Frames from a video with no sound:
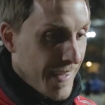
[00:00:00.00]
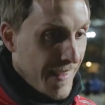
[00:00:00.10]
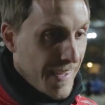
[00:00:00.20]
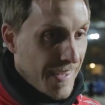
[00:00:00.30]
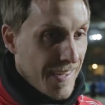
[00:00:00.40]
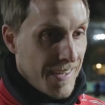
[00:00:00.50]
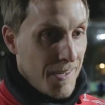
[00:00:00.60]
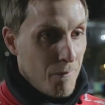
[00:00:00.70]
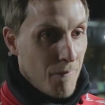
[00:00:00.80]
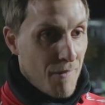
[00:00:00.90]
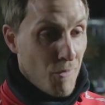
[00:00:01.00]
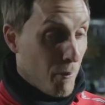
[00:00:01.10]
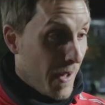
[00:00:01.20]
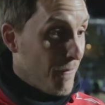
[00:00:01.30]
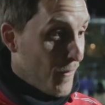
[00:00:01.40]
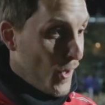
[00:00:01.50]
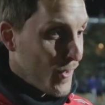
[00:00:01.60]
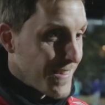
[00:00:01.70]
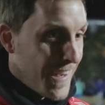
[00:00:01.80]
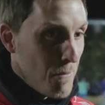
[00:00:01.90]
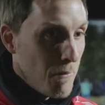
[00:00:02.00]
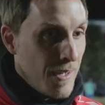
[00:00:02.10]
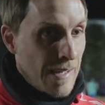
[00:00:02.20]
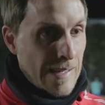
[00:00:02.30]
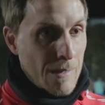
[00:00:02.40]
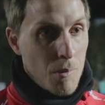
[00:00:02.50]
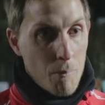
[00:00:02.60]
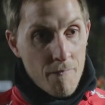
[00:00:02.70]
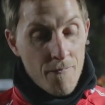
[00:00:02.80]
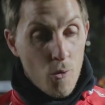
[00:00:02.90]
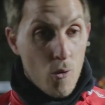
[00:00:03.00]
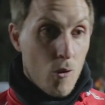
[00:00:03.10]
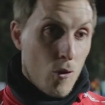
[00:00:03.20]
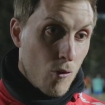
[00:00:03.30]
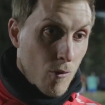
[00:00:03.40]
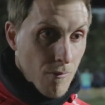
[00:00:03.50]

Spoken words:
I think I've not played for a long time, but before,